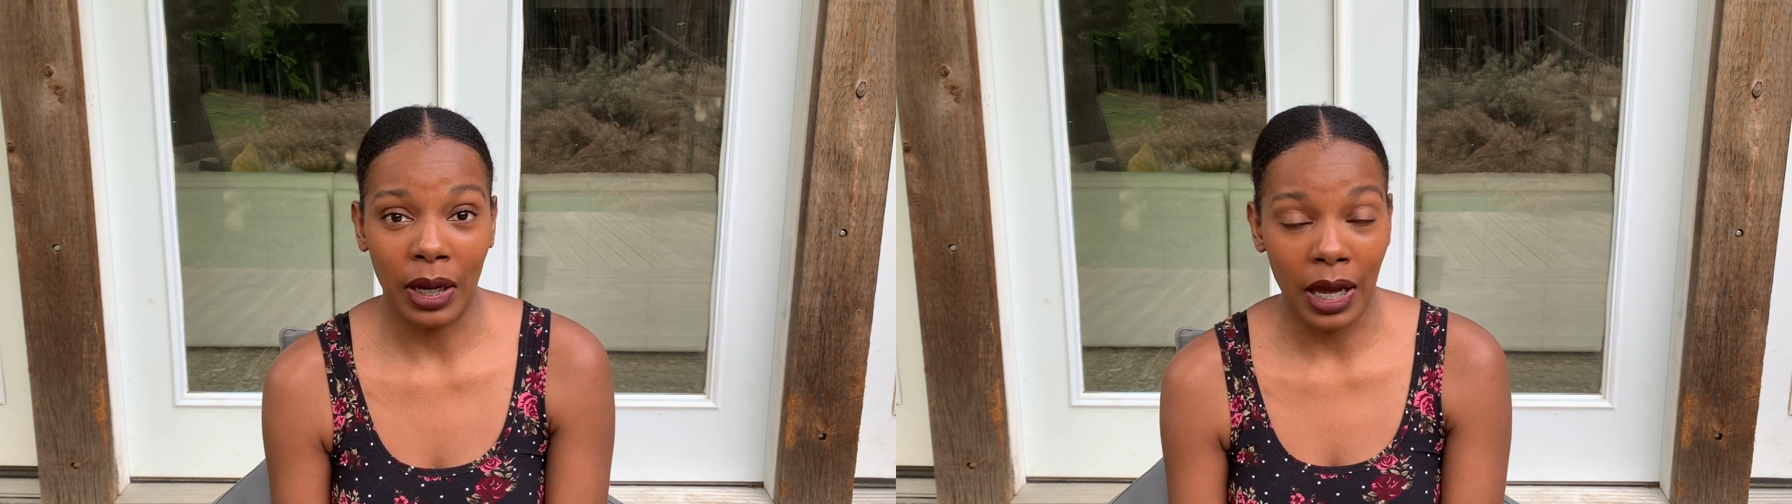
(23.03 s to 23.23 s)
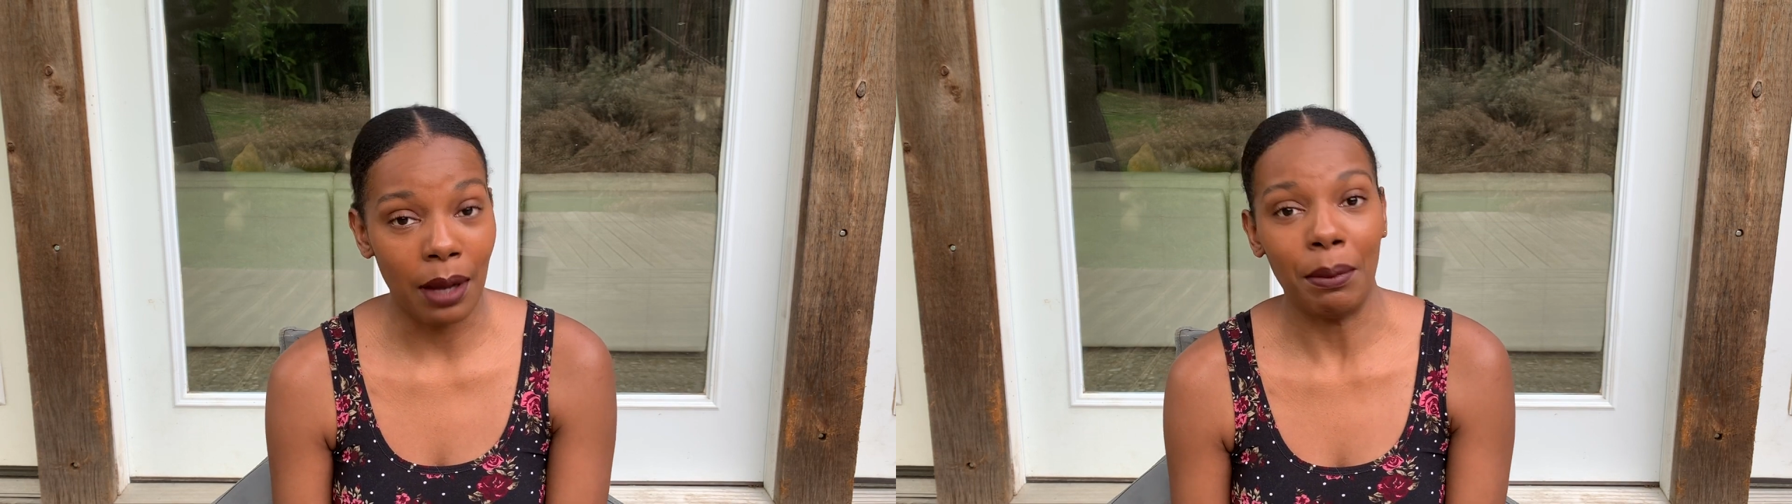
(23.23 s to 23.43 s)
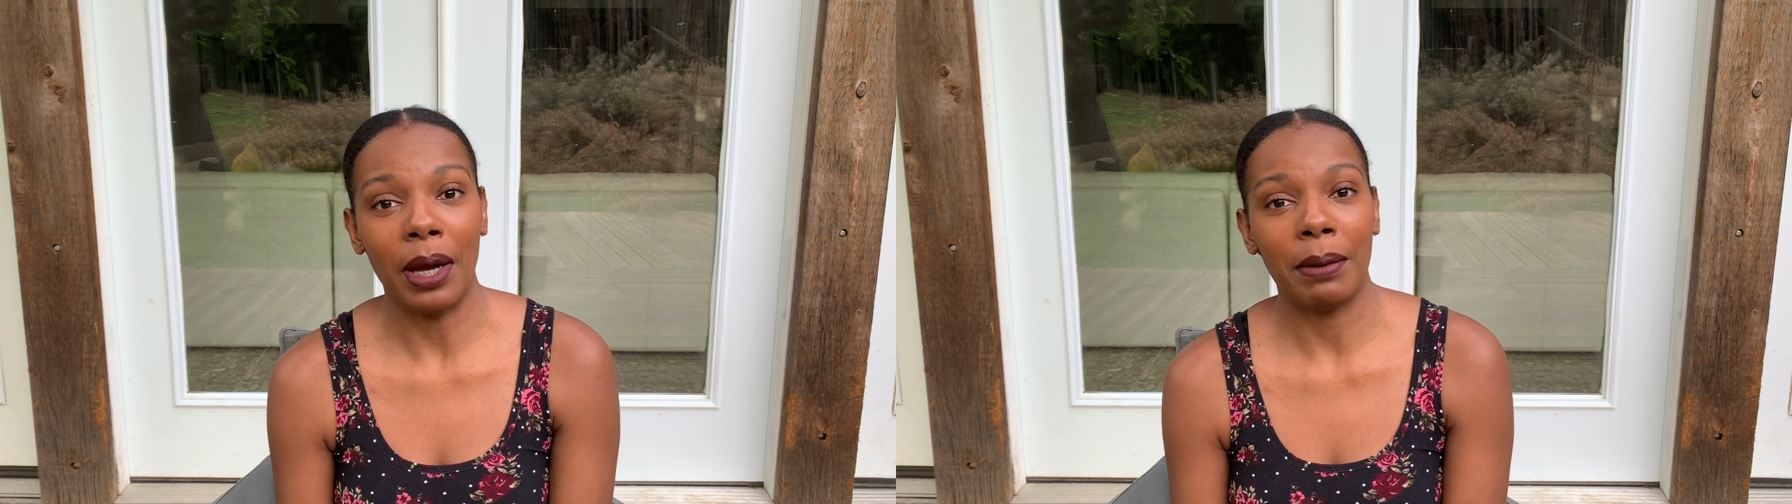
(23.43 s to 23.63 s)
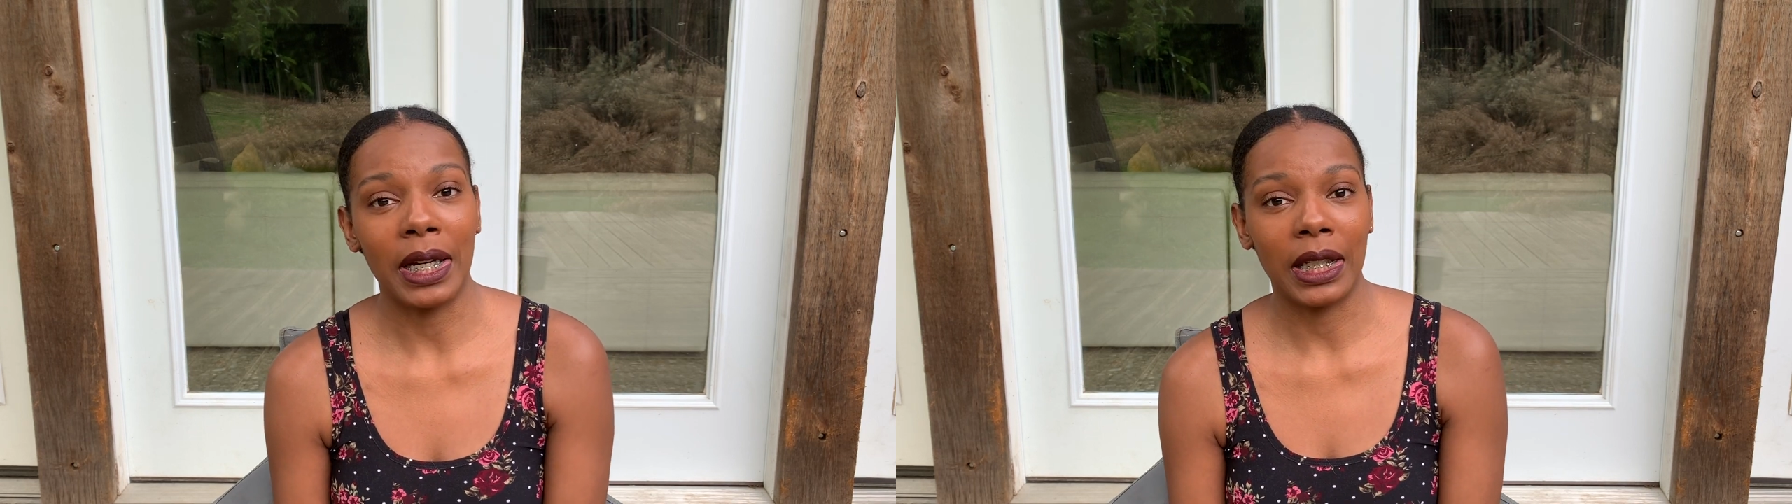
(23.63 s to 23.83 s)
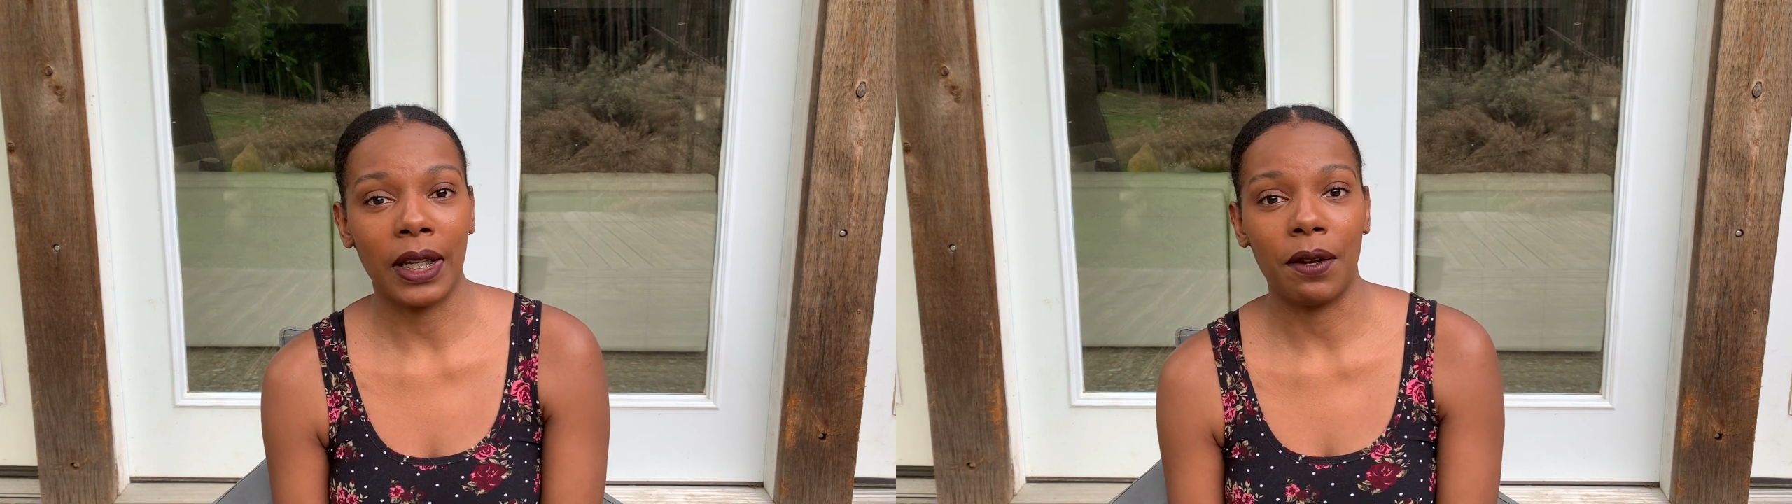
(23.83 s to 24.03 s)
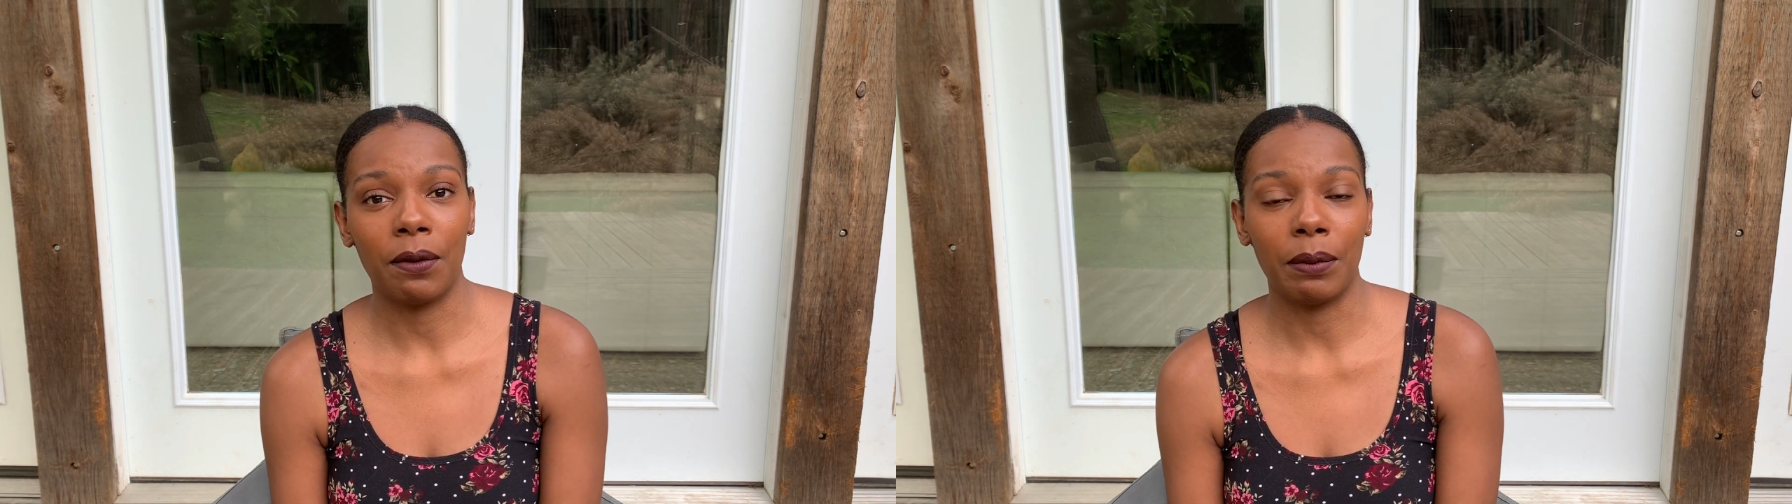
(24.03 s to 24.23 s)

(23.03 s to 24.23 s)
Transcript: not by myself